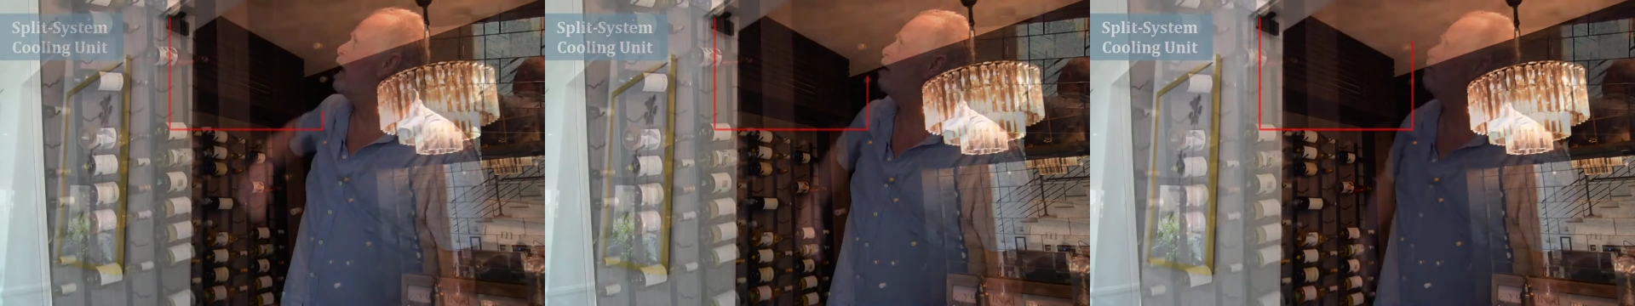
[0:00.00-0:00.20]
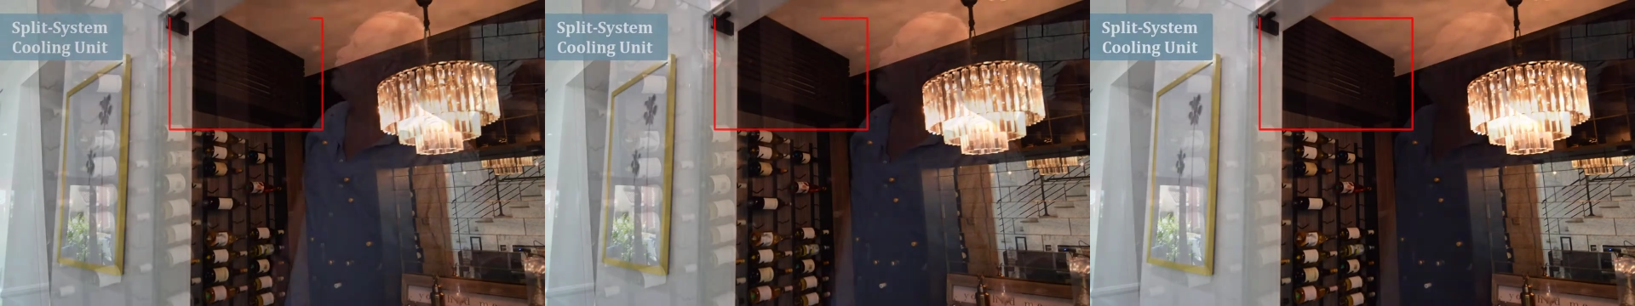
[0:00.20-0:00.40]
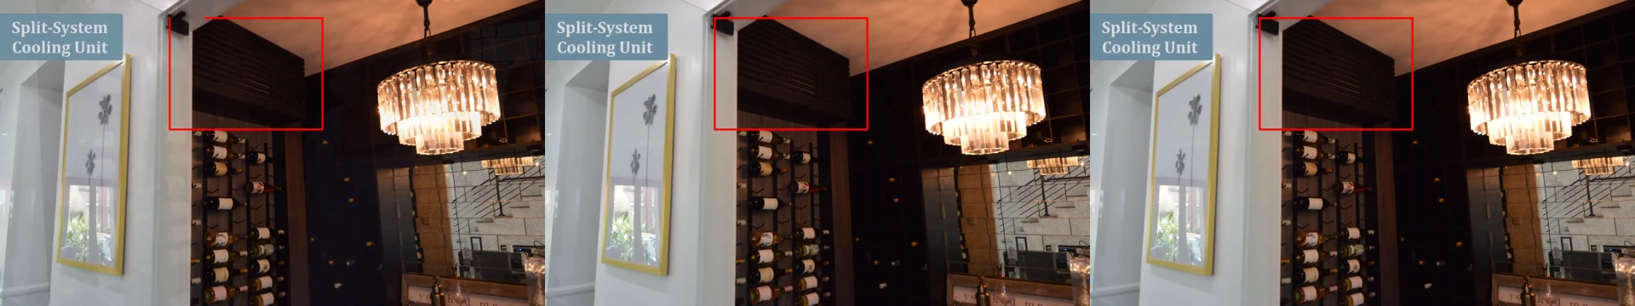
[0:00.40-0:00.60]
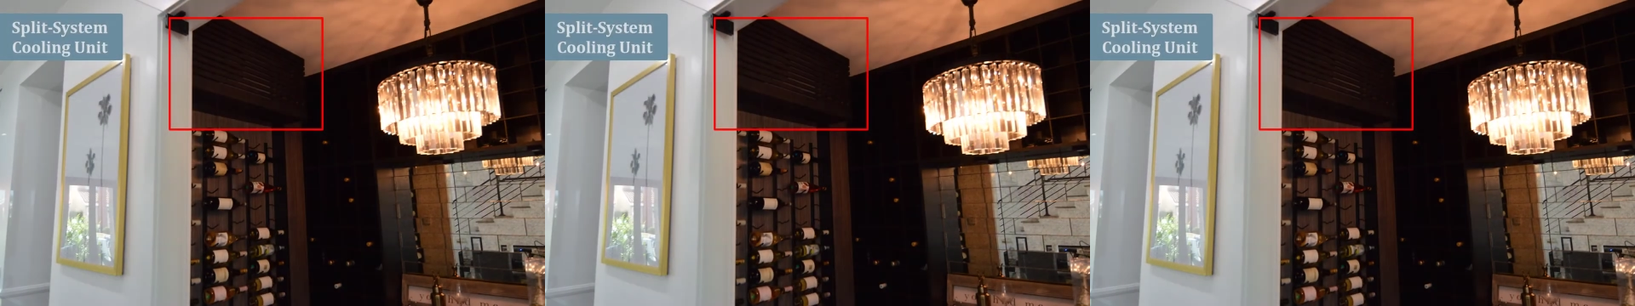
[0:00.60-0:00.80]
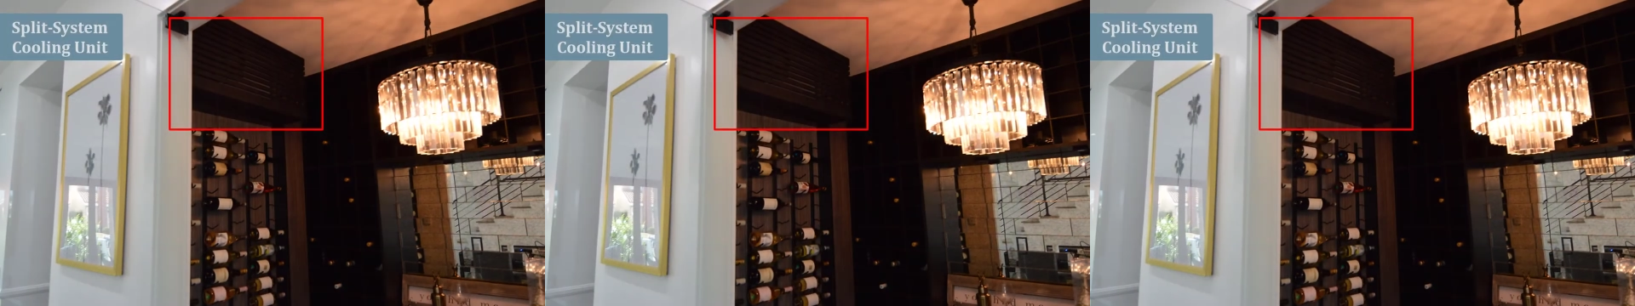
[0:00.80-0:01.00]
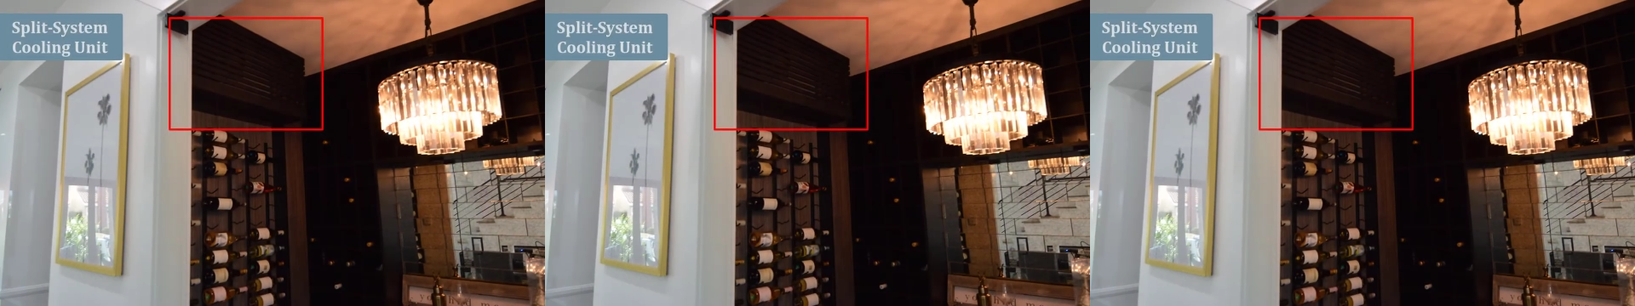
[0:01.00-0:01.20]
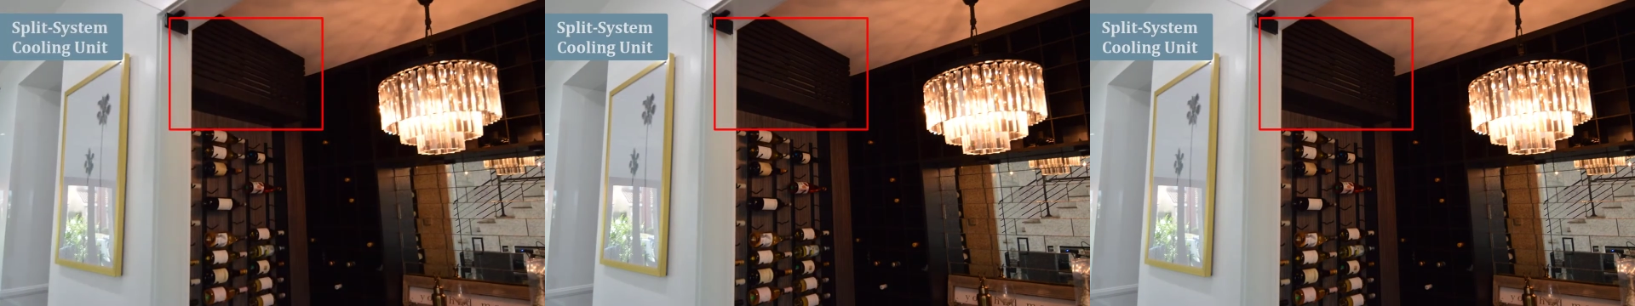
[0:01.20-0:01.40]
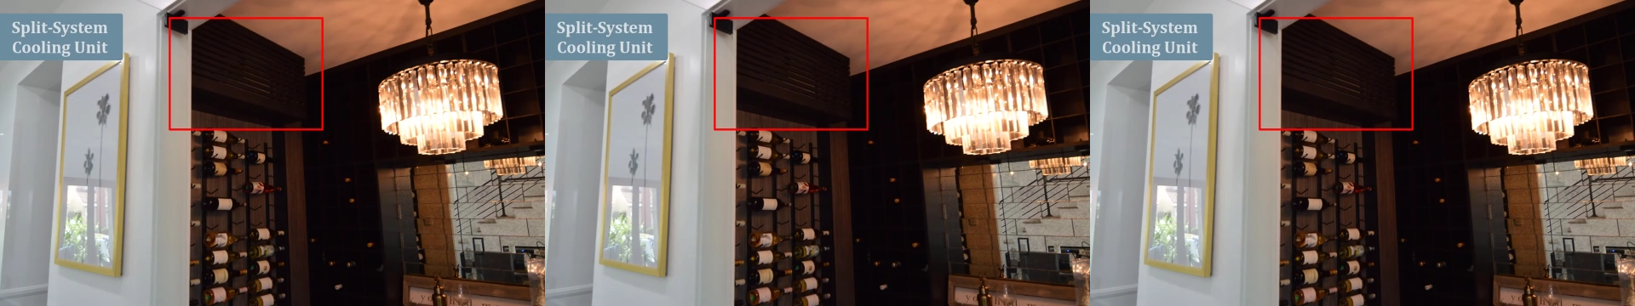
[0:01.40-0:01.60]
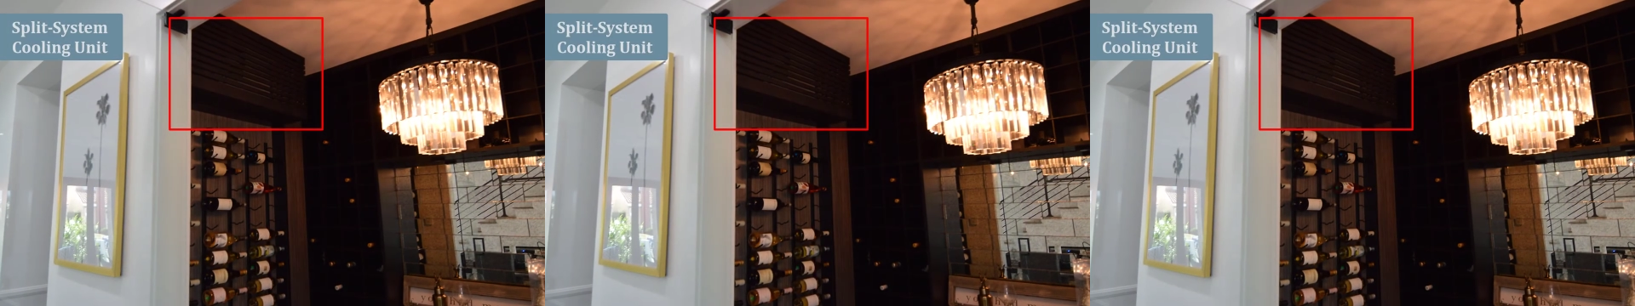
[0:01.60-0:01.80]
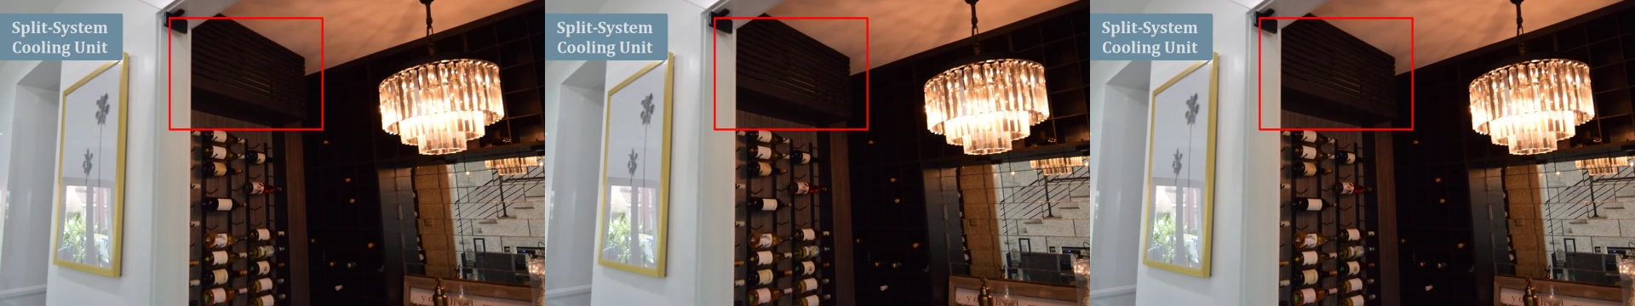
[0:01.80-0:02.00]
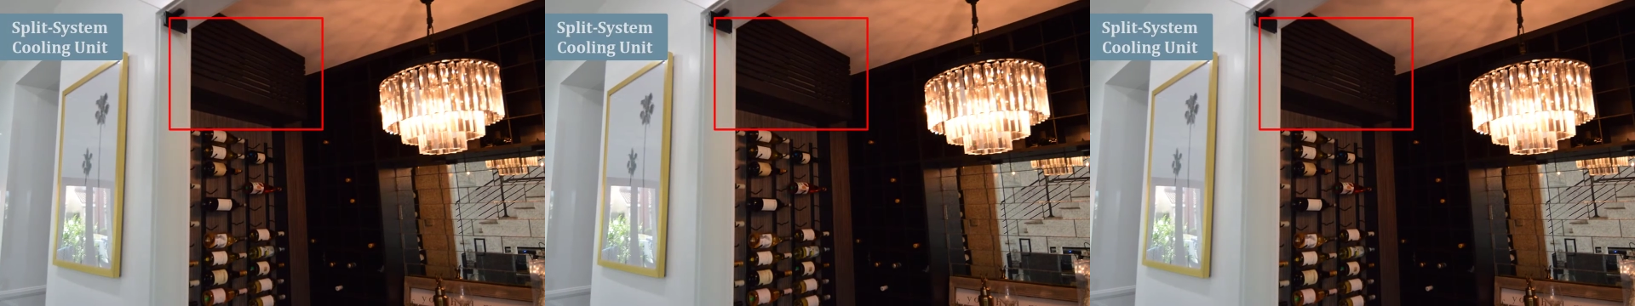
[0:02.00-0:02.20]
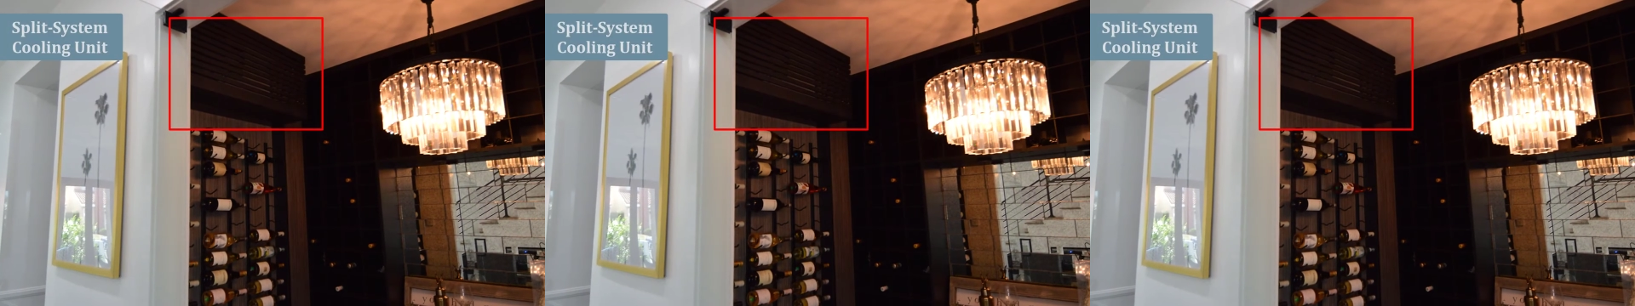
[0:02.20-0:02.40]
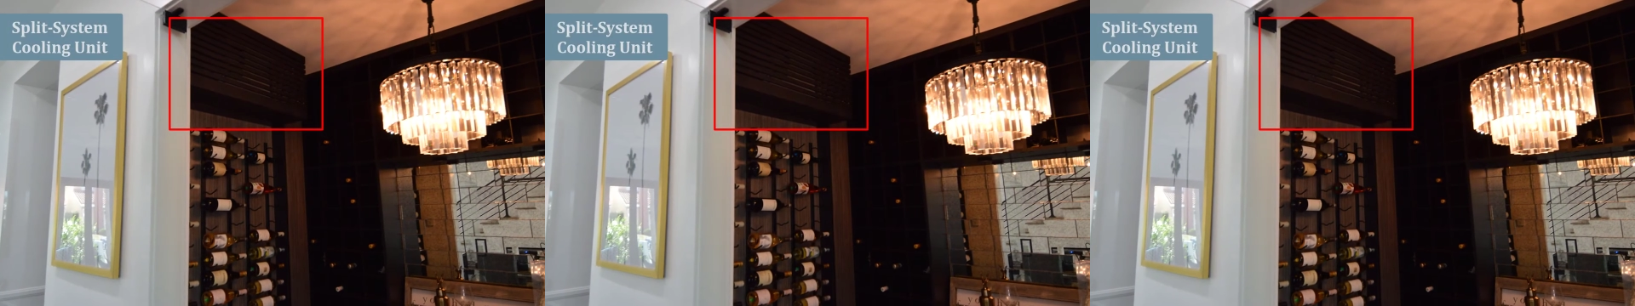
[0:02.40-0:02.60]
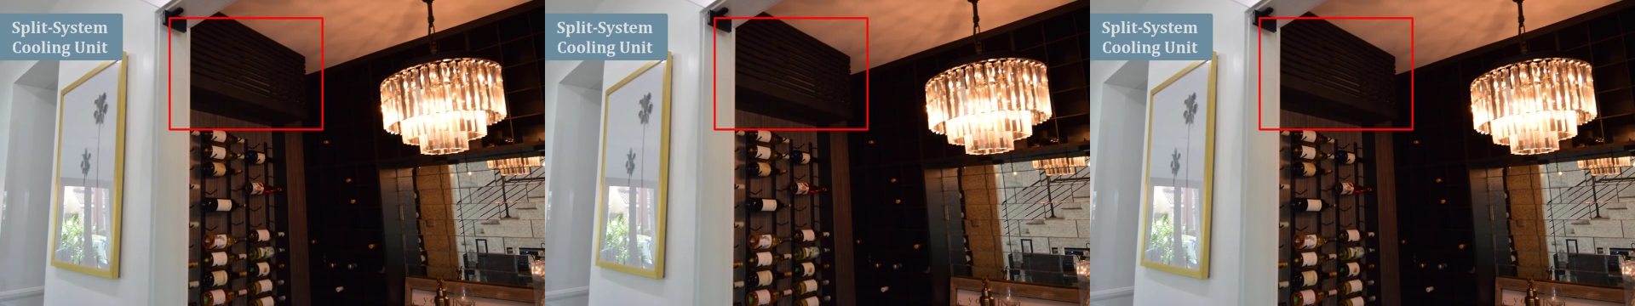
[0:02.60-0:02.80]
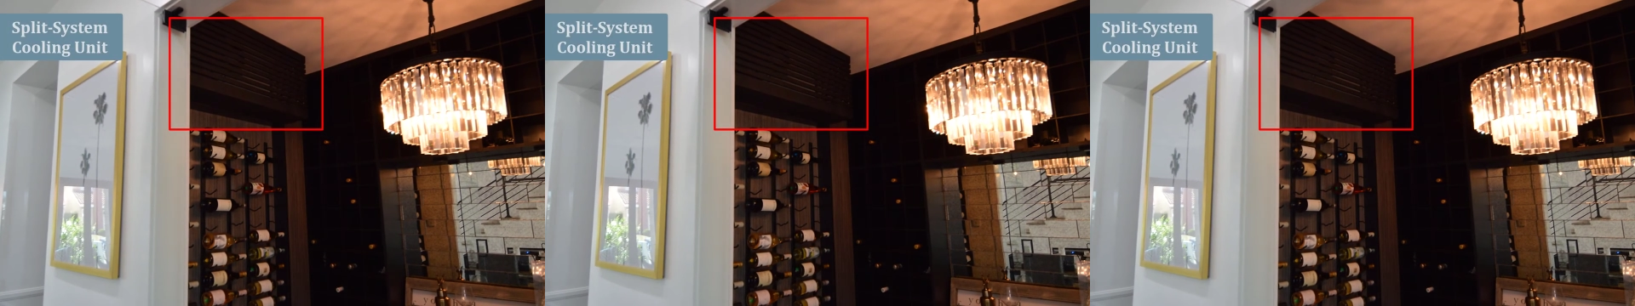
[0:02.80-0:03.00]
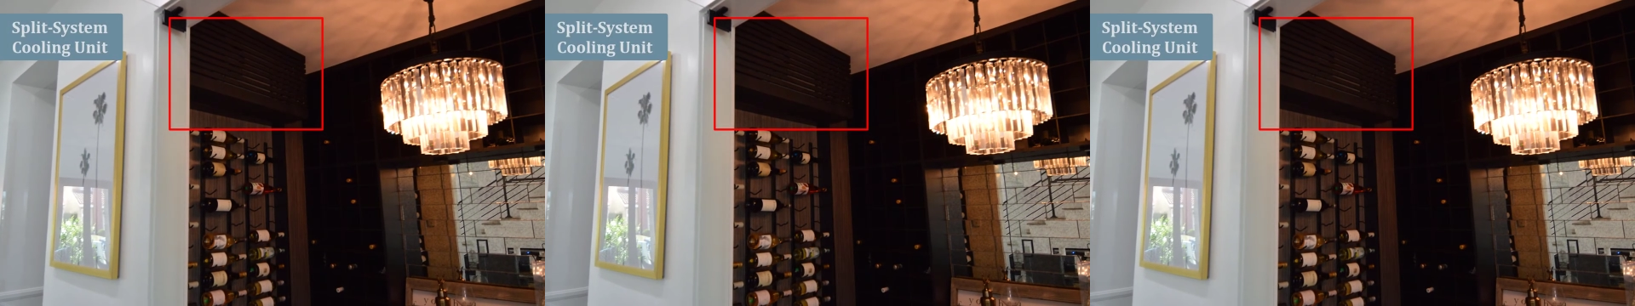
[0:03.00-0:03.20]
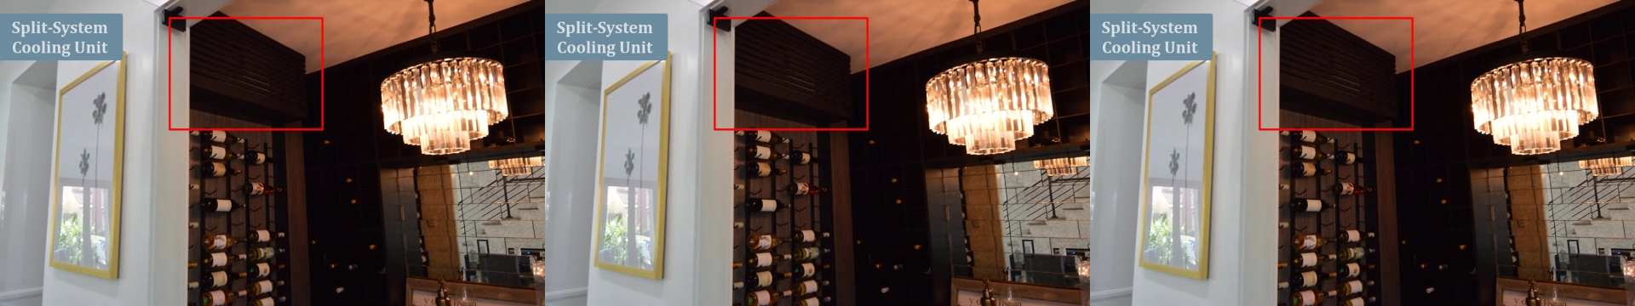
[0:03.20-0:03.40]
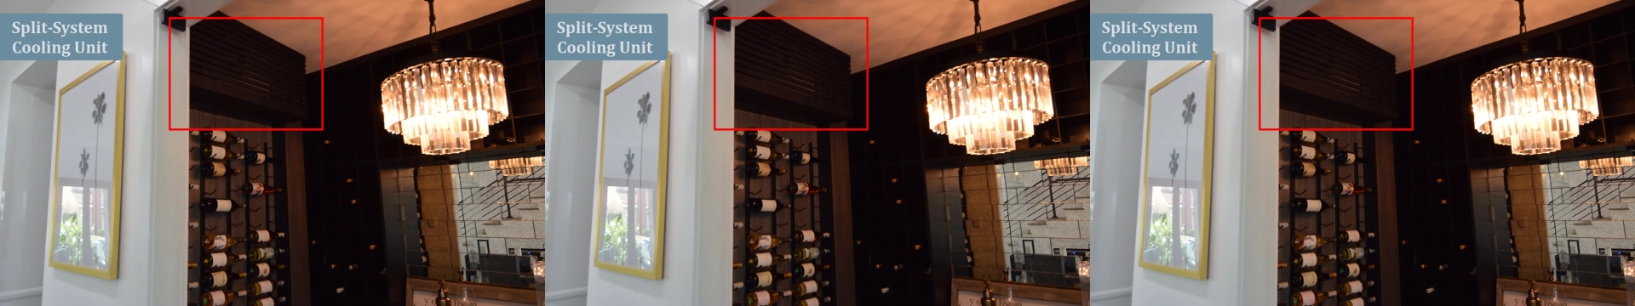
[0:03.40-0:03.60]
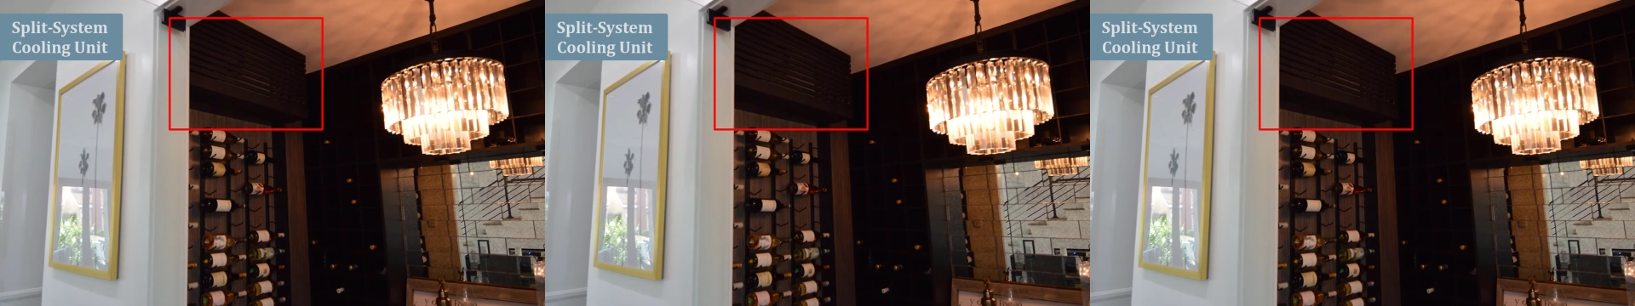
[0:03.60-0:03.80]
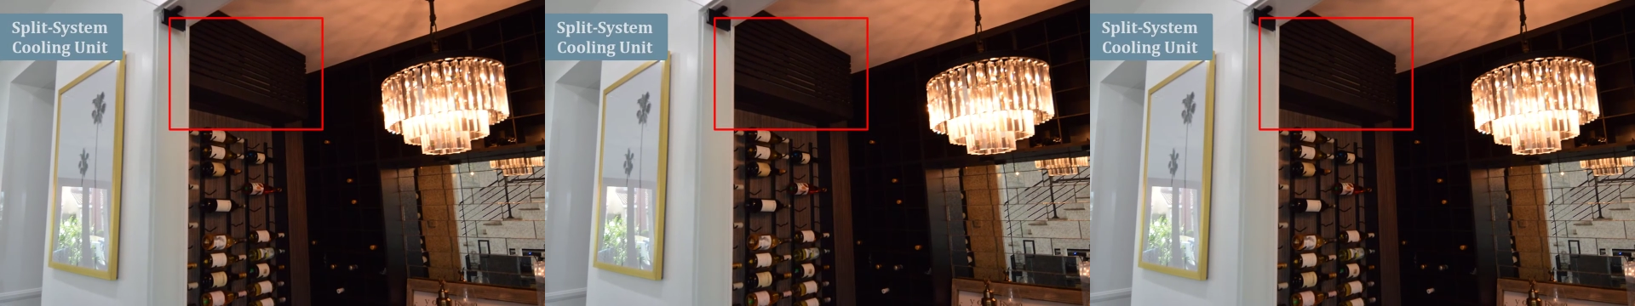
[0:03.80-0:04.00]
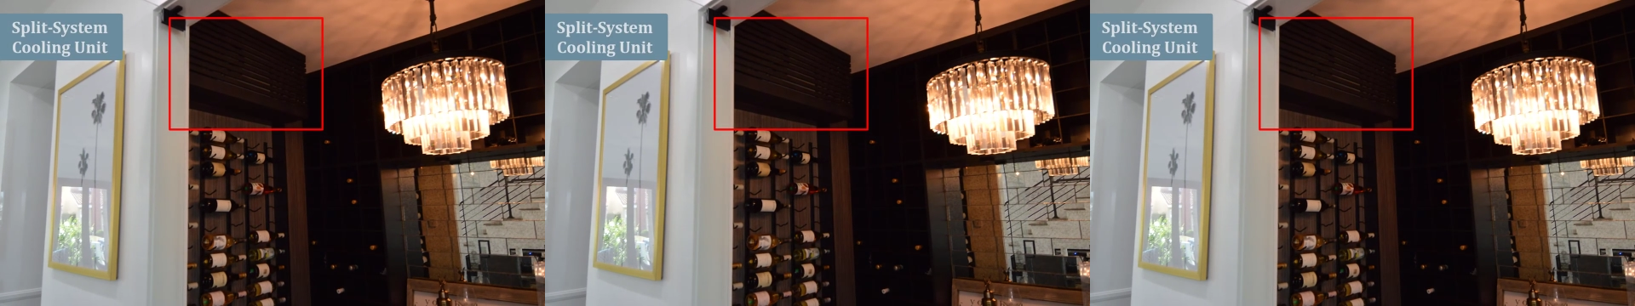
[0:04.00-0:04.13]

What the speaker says: No face is visible, so there are no lips to read.